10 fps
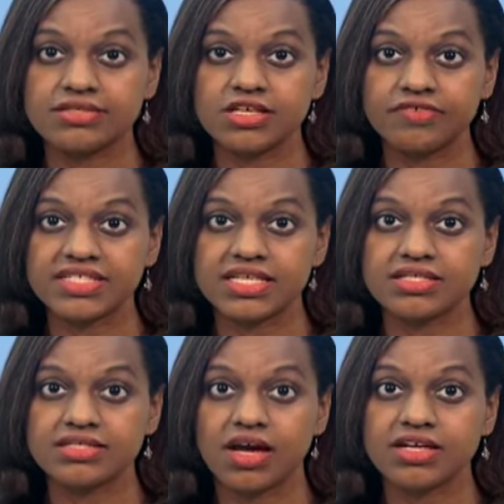
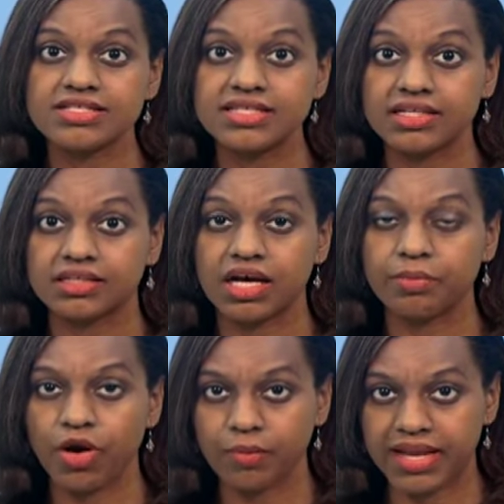services are still a
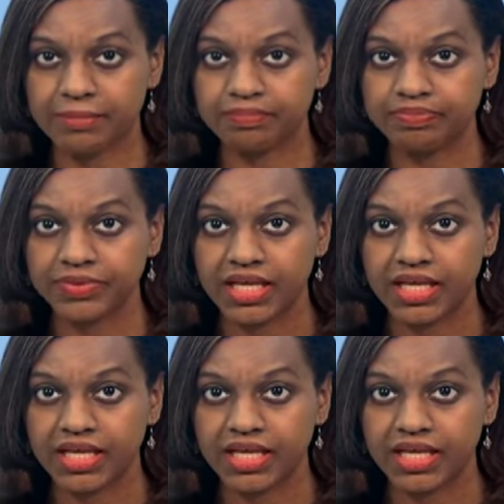problem.